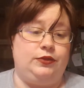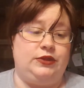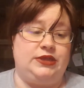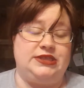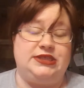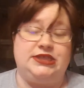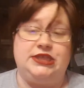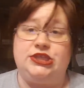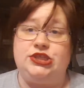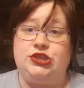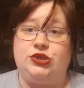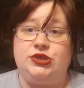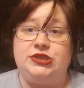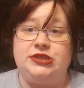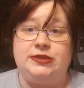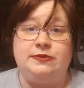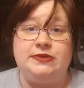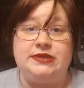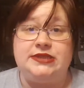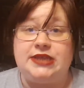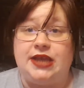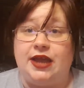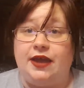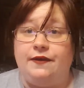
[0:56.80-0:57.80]
sisters
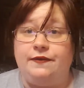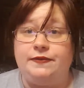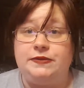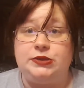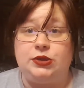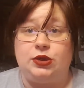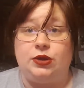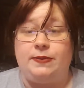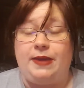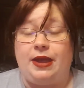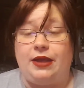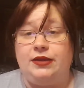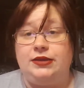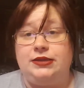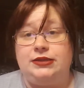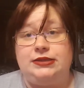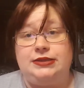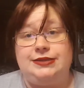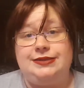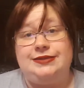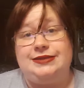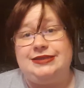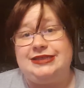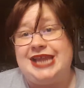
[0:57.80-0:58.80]
themselves are about
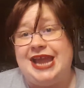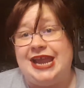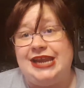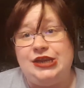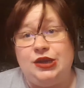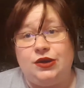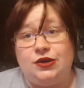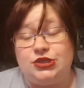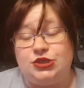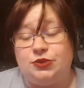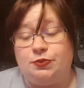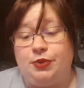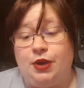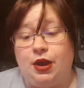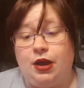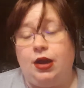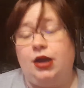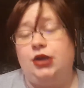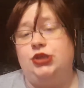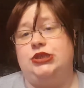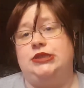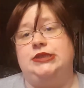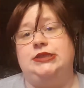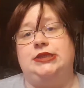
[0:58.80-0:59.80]
10 years
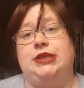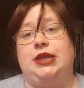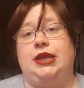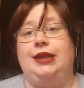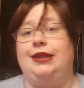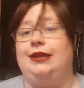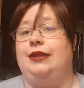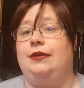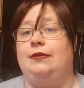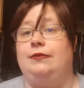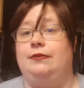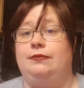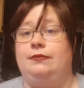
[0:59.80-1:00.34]
apart, just like